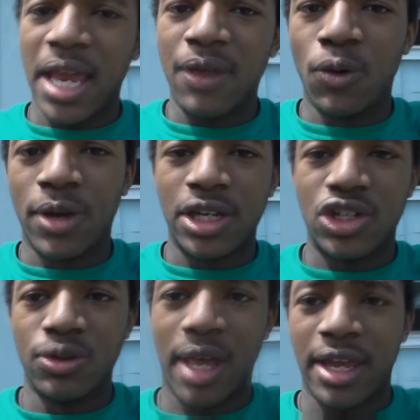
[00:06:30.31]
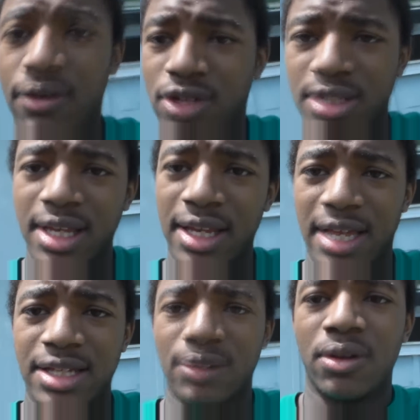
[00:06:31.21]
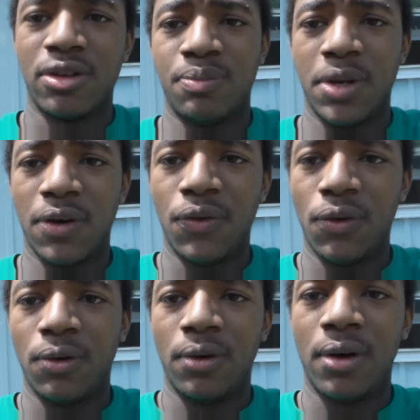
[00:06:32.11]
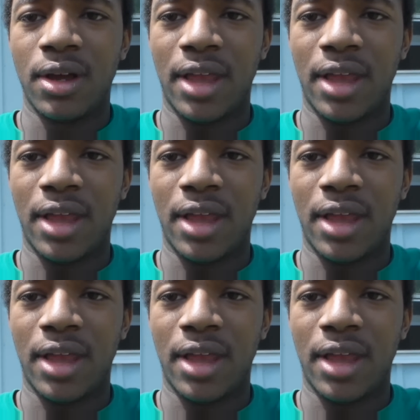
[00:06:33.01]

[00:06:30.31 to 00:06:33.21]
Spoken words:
evil gets you. Like, you just think that someone is beautiful,